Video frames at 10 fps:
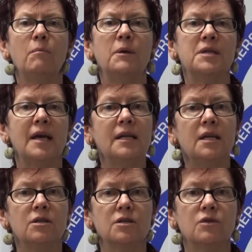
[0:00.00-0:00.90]

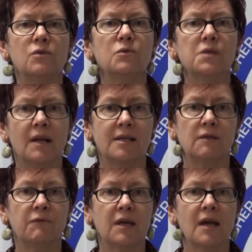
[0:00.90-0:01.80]
pertaining to schools
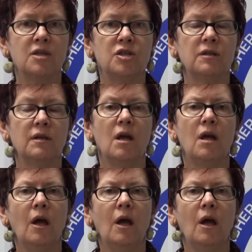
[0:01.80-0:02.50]
classification,